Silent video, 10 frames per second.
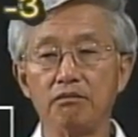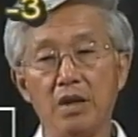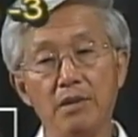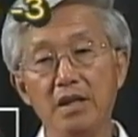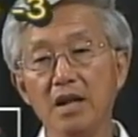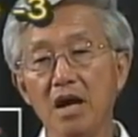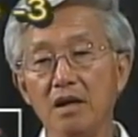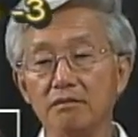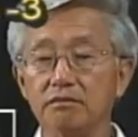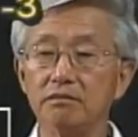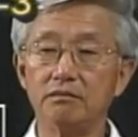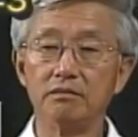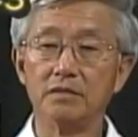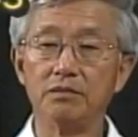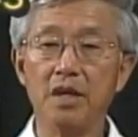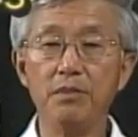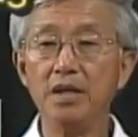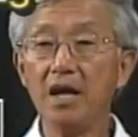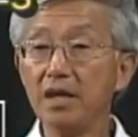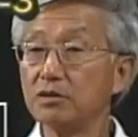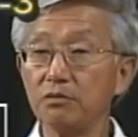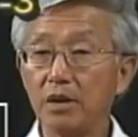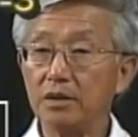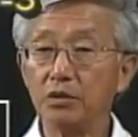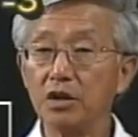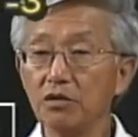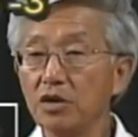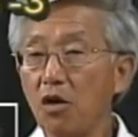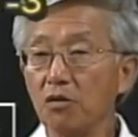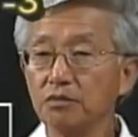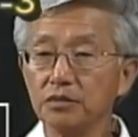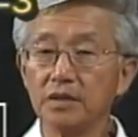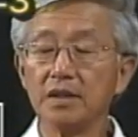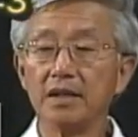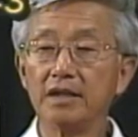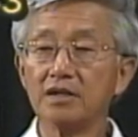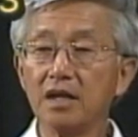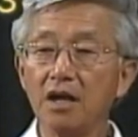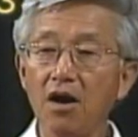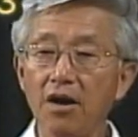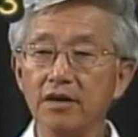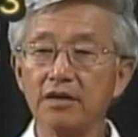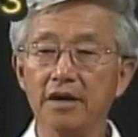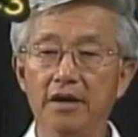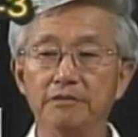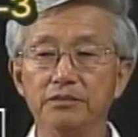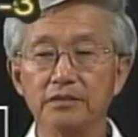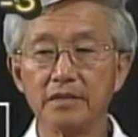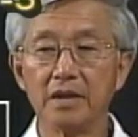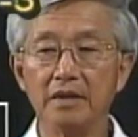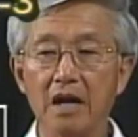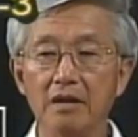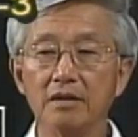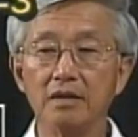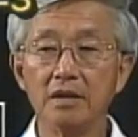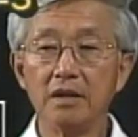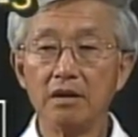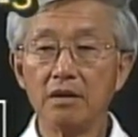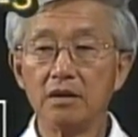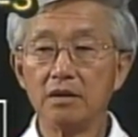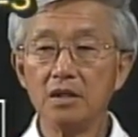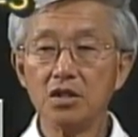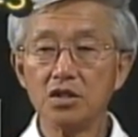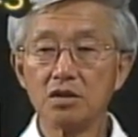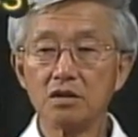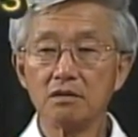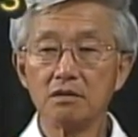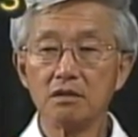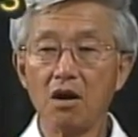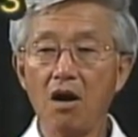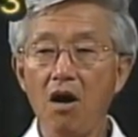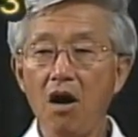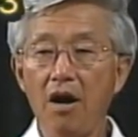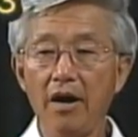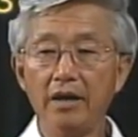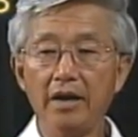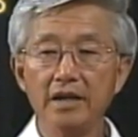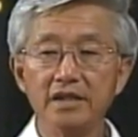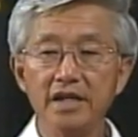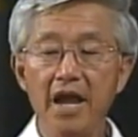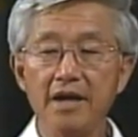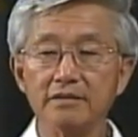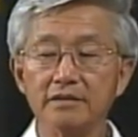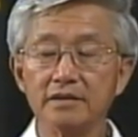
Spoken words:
Maybe not. Maybe yes, but we don't know. Let's think harder here. Now, this R at the end,